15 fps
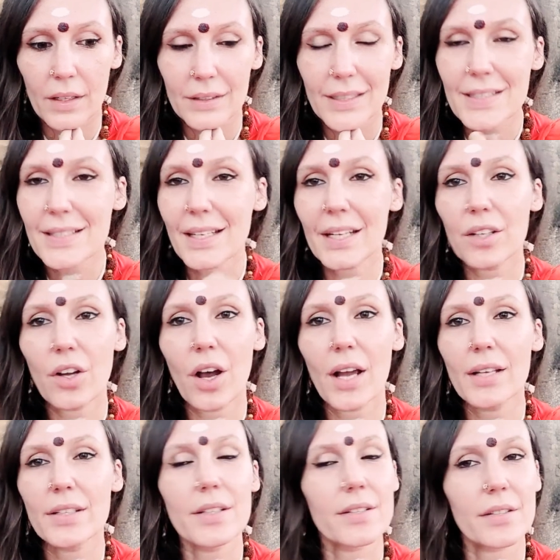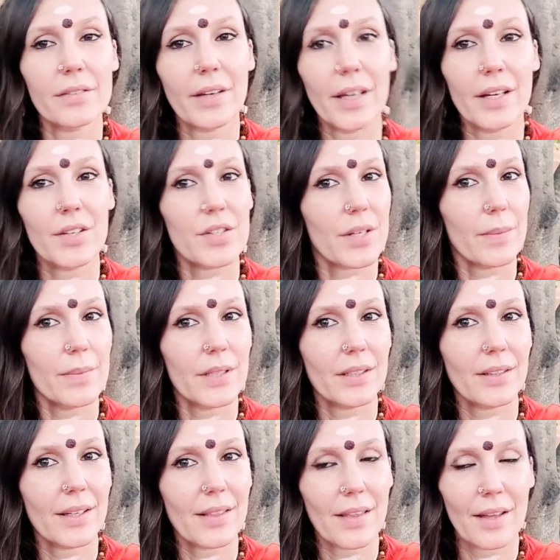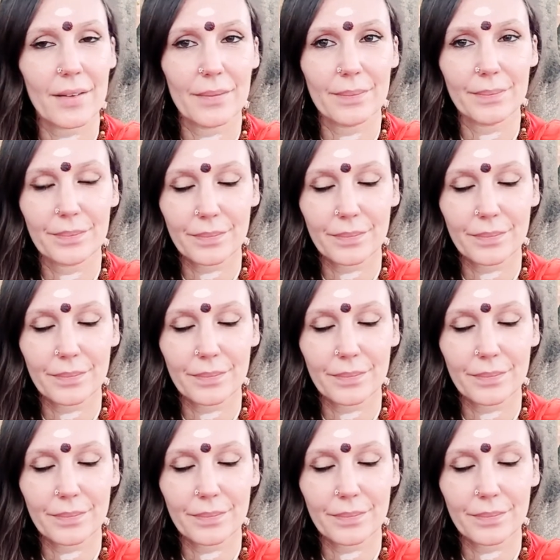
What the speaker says: Let's say 9 years of age, something like that.